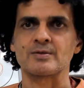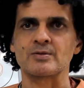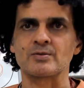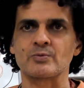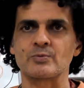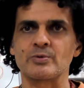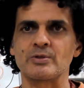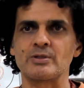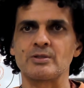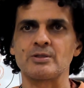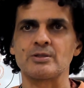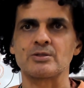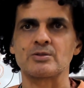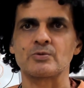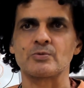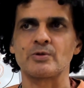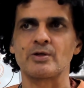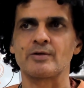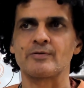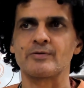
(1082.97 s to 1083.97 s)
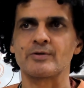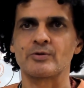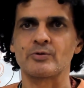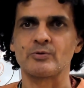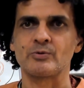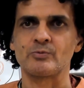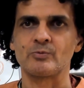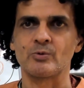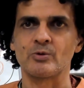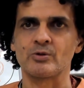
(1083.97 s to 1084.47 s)
In Swedish we have a
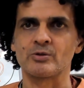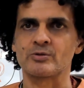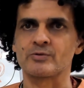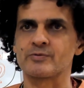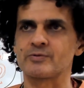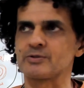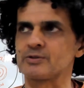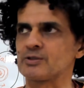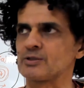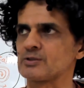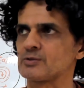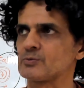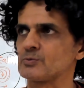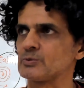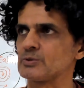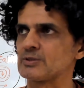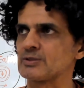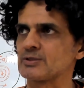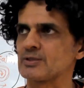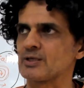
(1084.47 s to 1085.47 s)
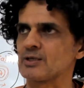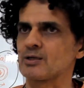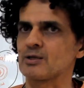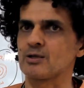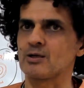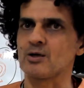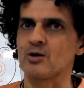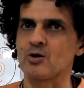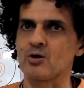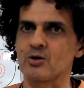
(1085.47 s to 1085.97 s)
good word for that, we say
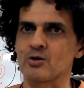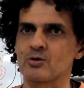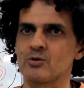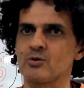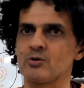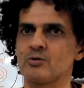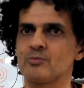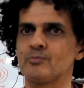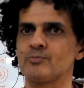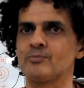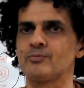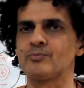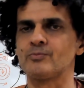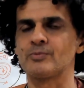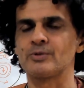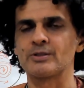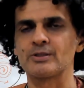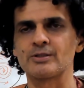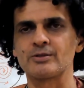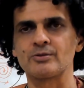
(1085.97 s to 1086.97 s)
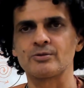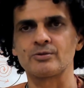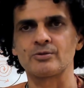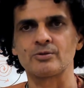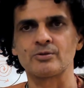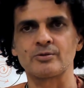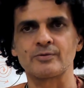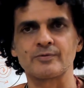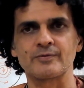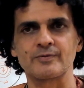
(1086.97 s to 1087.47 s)
lagom, and I don't
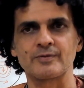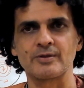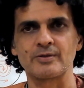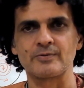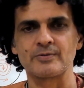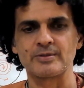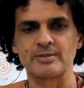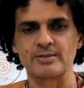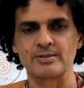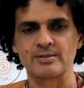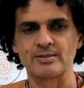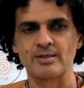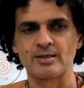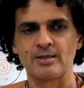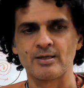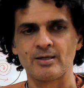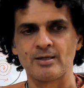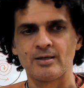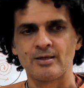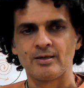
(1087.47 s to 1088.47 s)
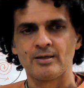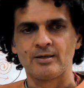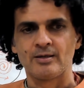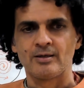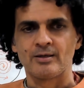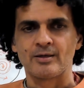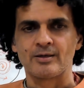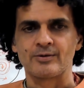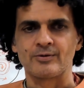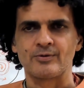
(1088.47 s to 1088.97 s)
know if there is,
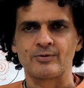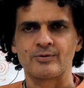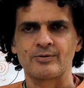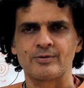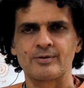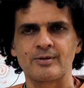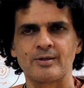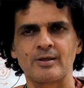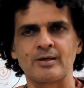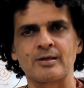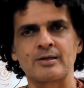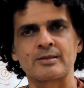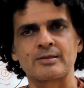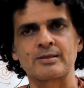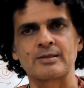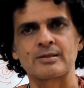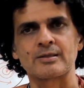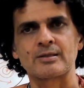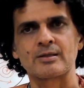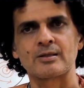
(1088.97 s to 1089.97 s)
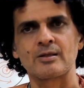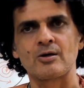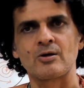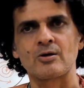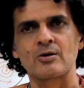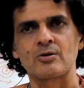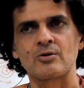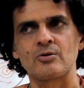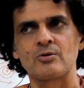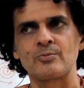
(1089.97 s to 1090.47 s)
I don't think that
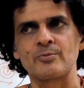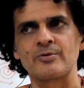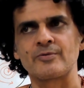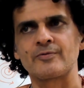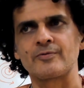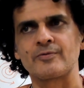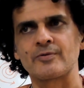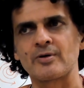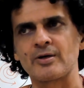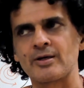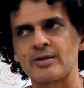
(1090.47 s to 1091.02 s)
lagom, if